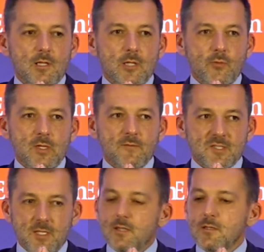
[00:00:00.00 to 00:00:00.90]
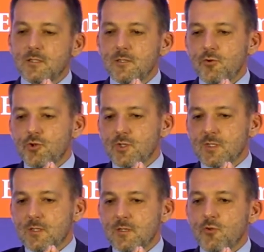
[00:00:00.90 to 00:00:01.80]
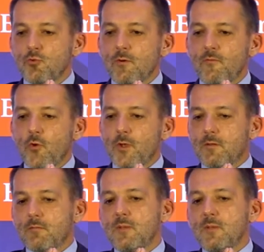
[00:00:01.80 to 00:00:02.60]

that we have state institutions that tend to avoid